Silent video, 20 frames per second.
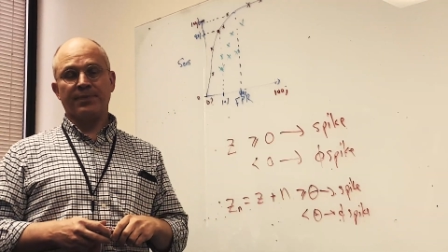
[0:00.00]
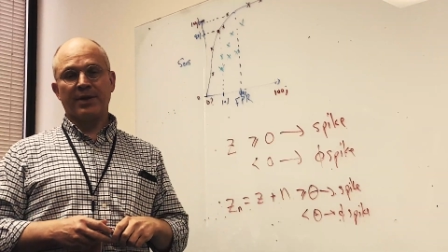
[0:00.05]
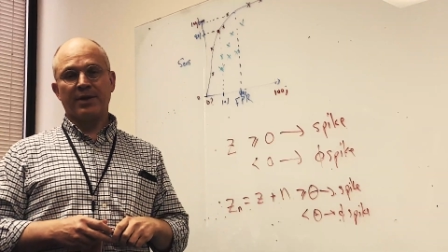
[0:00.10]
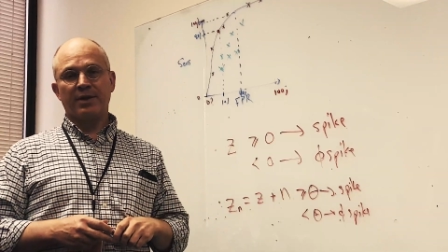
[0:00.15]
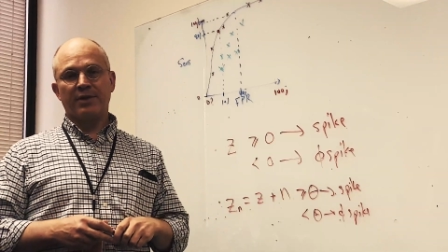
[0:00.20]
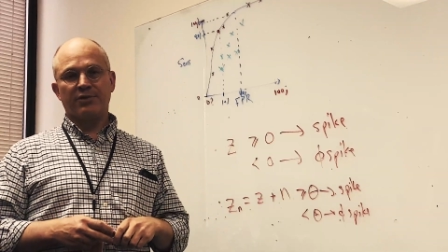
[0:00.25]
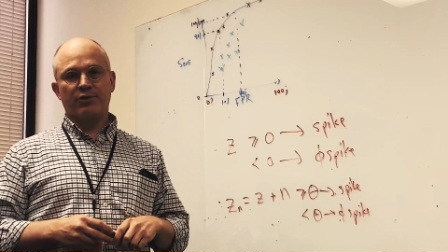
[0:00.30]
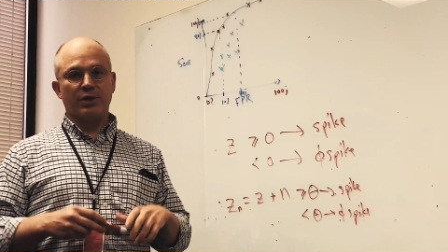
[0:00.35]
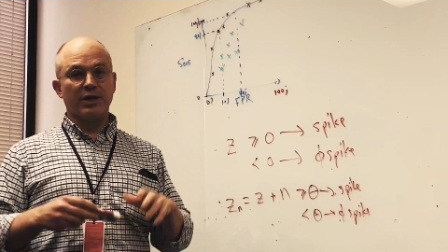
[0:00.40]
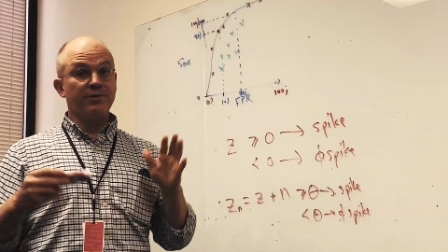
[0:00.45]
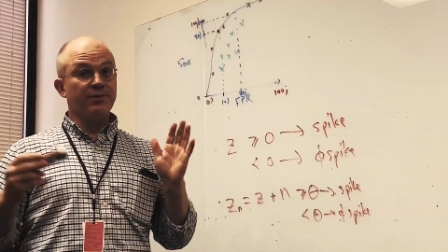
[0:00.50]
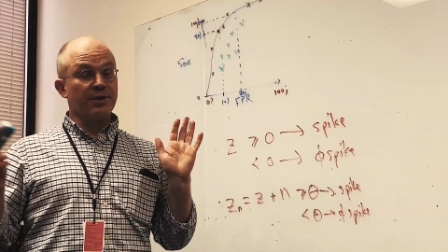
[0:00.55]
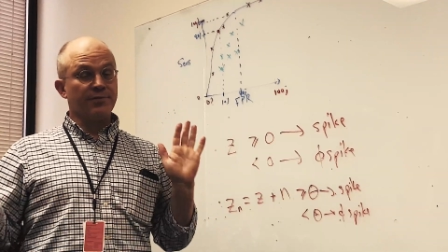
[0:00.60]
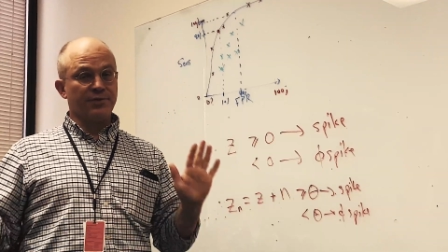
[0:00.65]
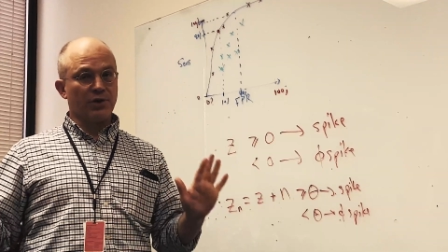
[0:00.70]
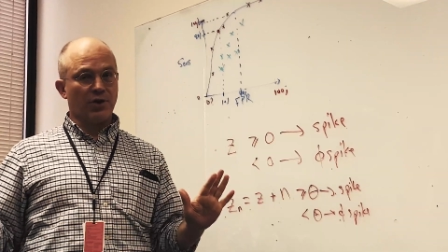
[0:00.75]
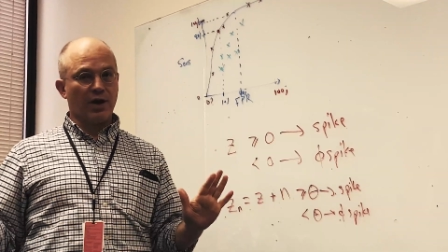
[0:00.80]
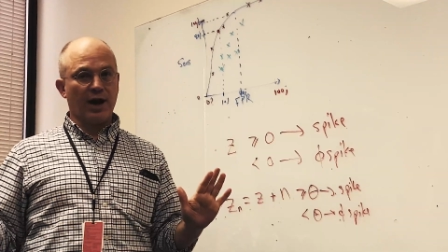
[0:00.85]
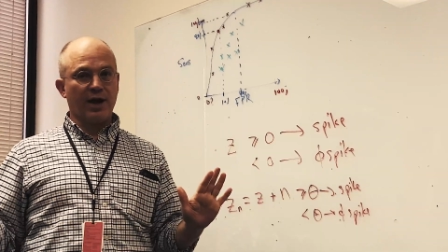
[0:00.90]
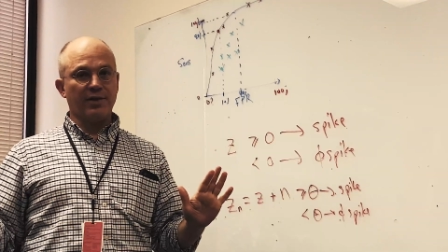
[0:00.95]
Right. So even if
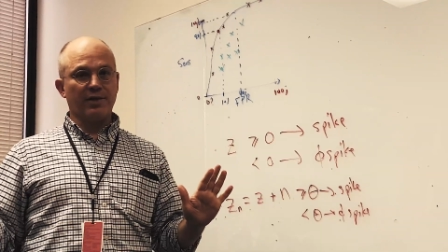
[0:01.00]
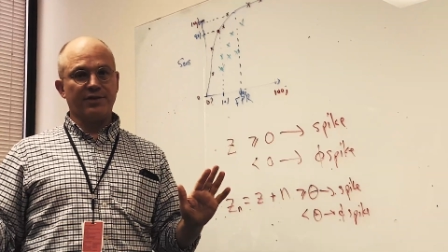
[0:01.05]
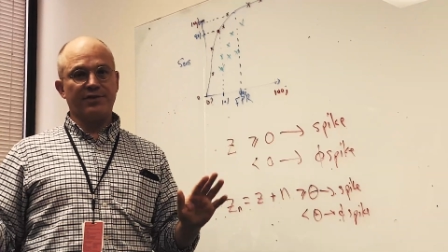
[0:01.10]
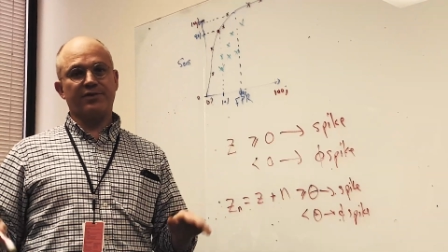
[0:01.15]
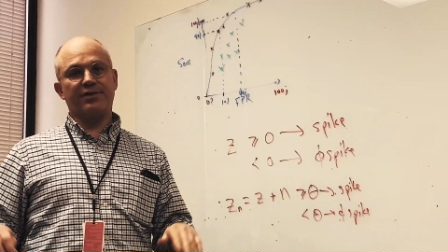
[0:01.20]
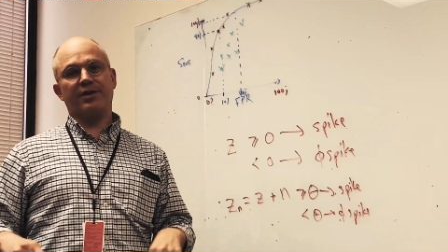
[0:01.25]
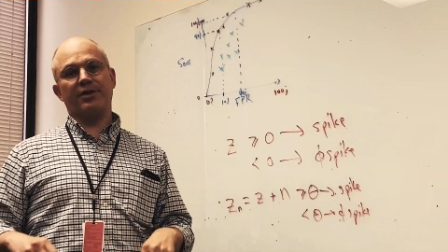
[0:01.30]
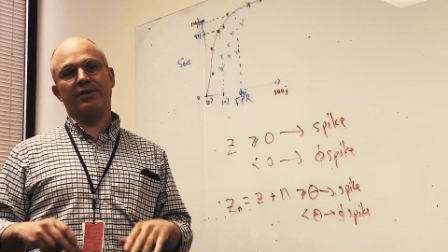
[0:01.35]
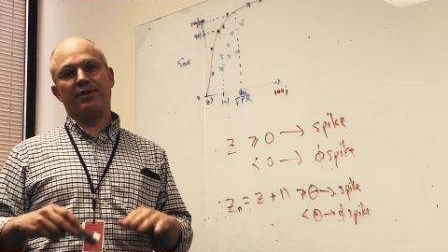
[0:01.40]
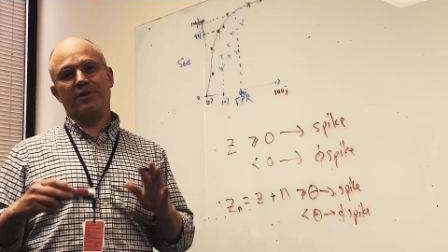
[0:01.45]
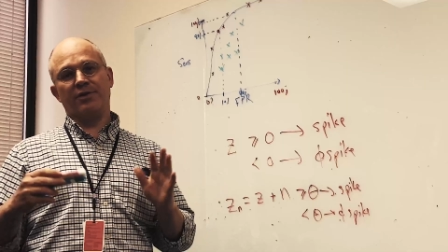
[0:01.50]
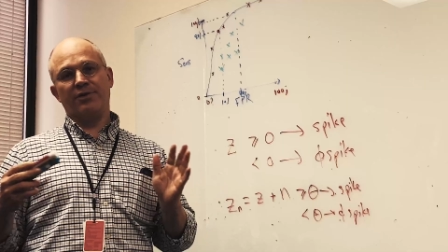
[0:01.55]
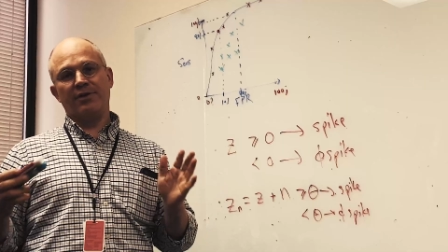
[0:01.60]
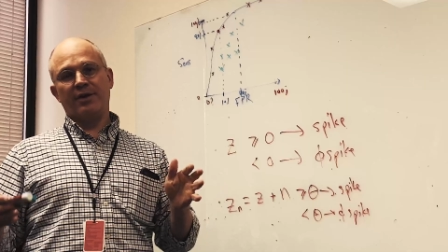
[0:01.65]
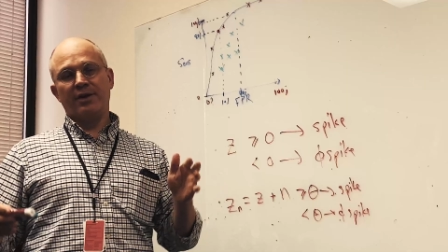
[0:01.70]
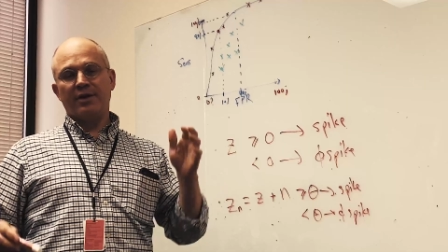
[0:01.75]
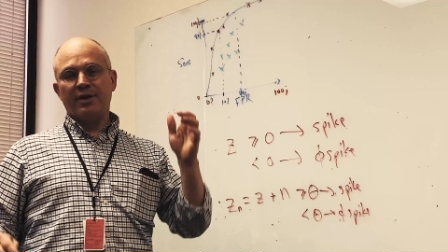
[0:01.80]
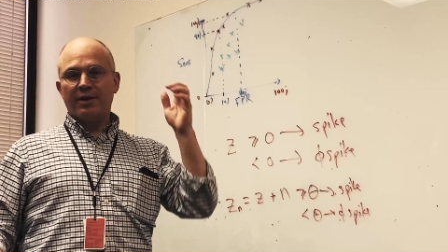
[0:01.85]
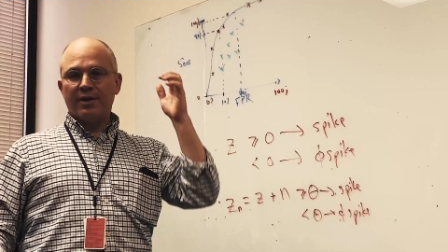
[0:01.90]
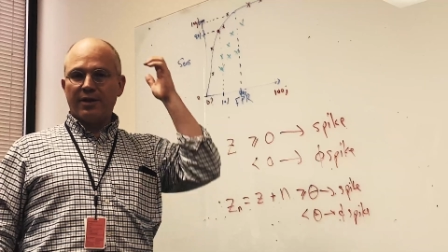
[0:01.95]
they're highly skilled,
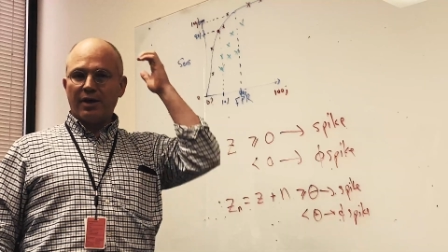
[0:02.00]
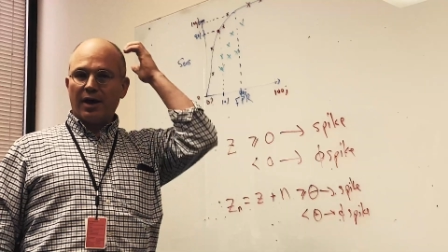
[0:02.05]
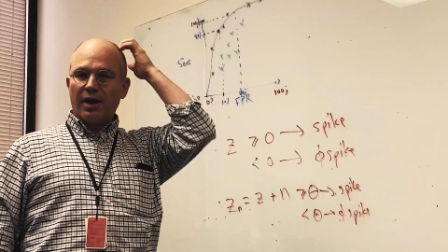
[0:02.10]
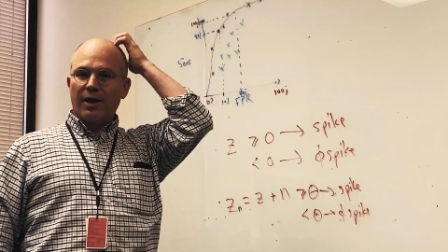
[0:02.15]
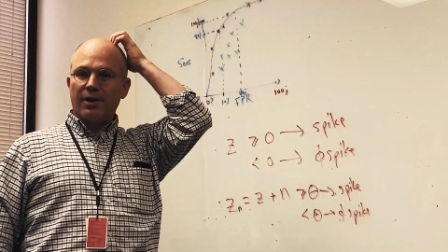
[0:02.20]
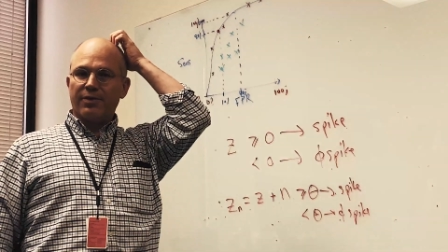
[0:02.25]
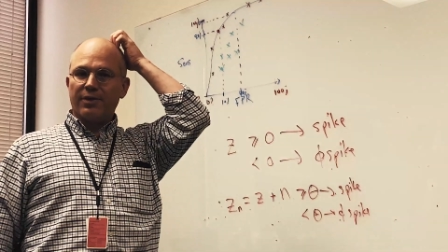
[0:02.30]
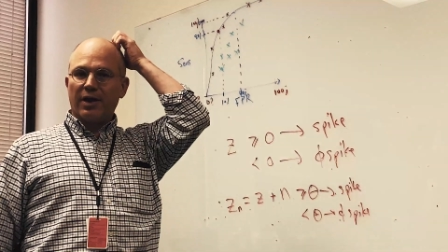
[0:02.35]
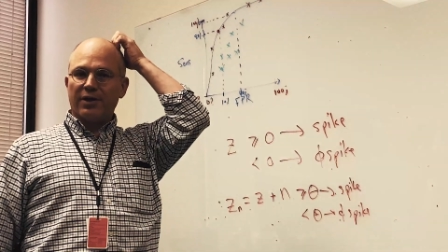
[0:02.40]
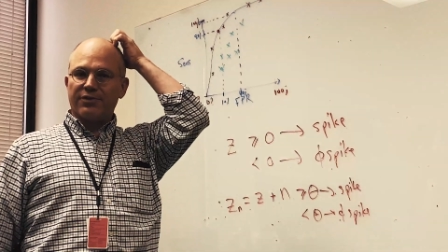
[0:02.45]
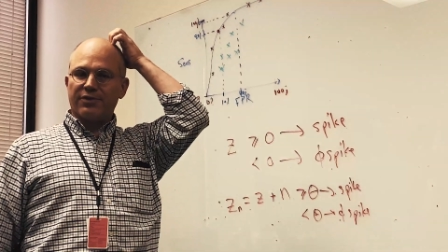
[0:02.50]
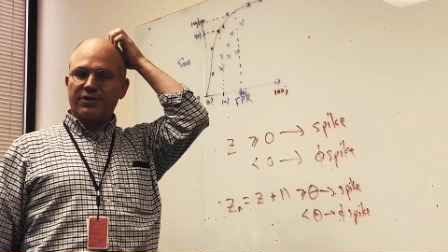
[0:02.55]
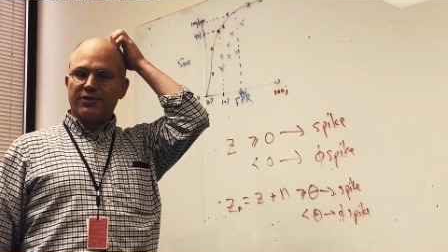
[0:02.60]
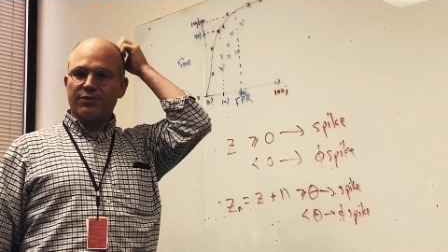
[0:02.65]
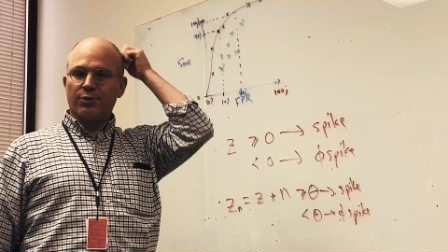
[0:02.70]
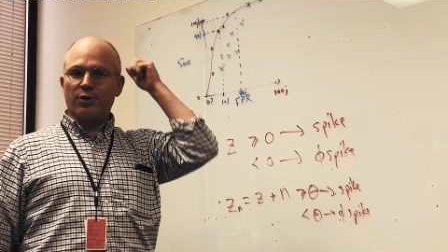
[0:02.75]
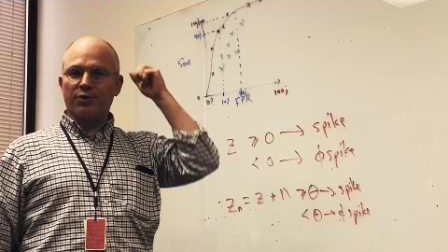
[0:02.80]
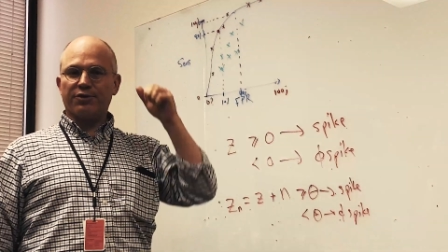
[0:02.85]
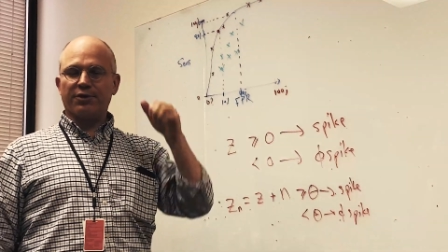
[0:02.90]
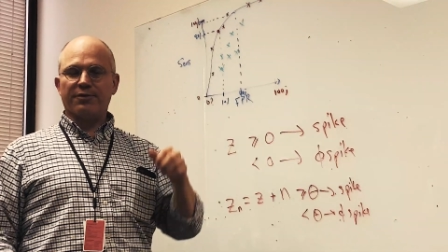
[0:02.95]
uh, that's a
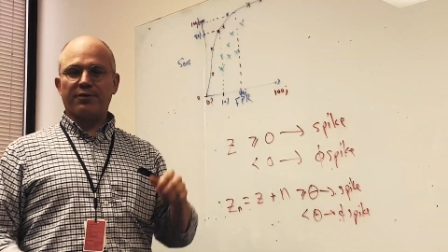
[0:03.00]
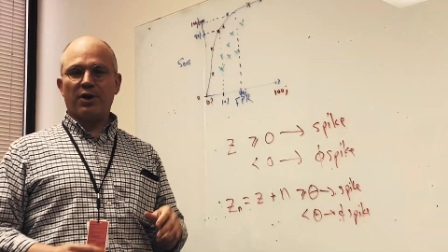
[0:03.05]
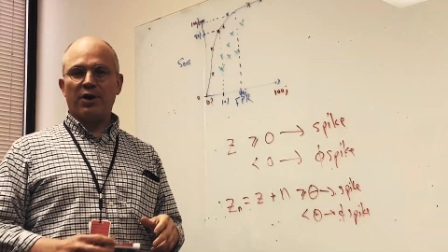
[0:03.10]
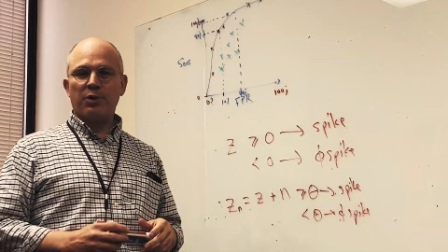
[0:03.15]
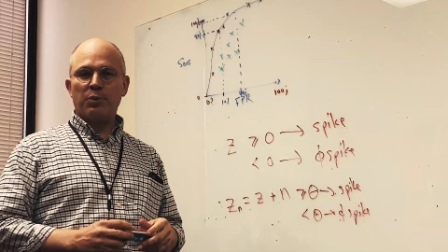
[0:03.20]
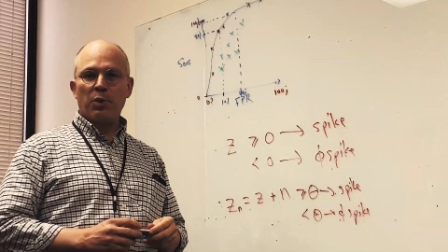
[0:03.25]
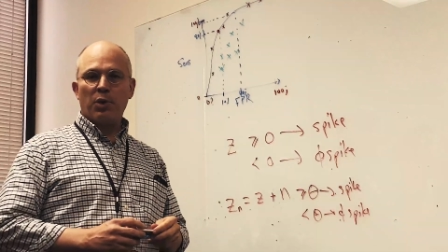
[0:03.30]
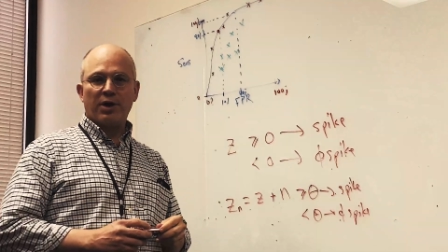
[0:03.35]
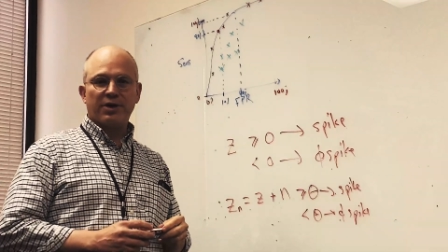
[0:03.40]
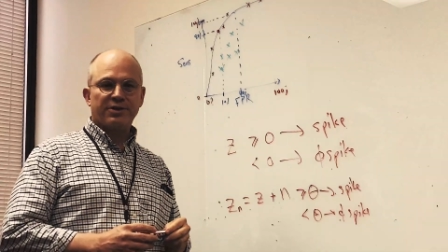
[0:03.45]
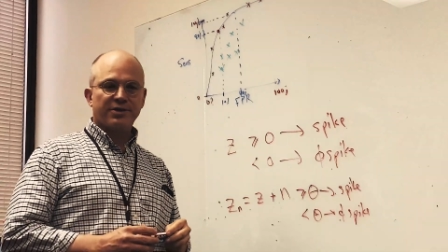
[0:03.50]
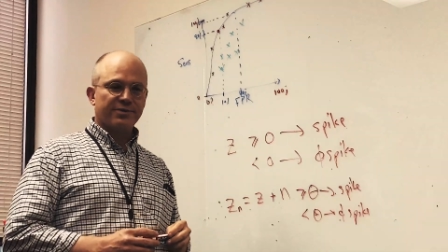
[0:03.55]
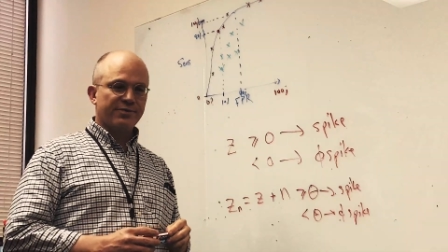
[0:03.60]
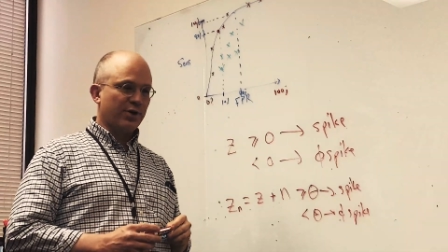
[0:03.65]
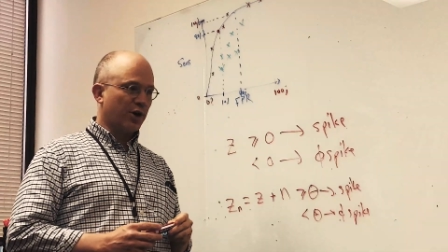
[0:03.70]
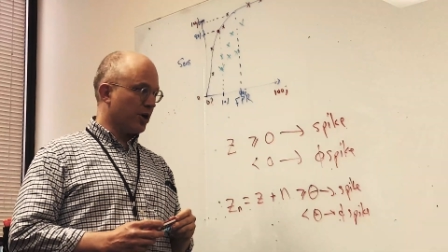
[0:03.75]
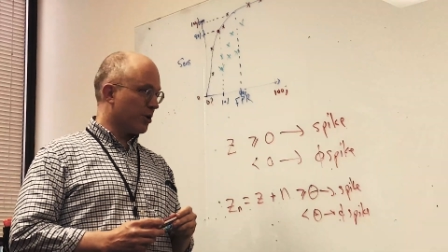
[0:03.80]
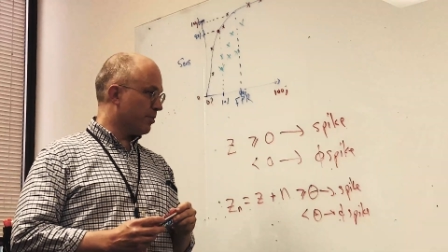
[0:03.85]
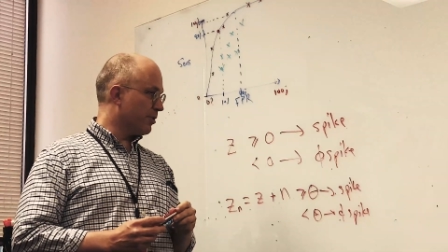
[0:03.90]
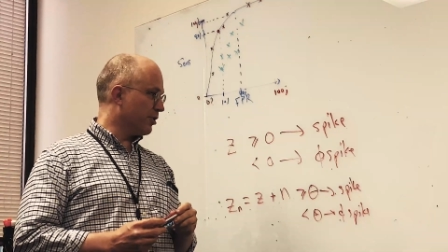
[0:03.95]
source of unwanted
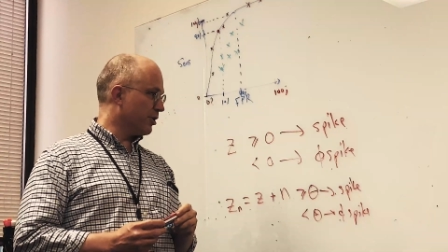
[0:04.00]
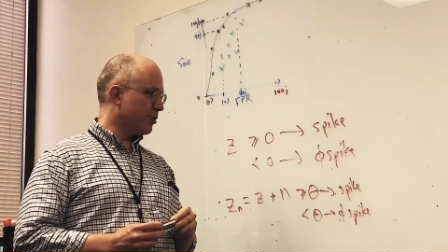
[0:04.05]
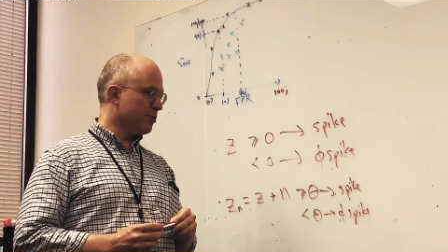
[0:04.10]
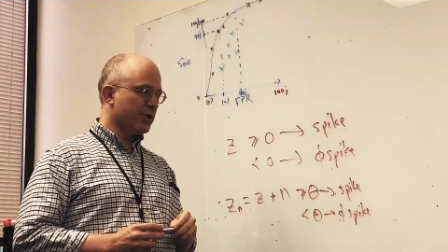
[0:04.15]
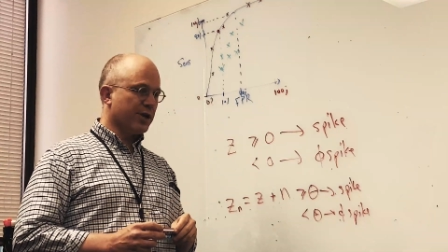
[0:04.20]
variability.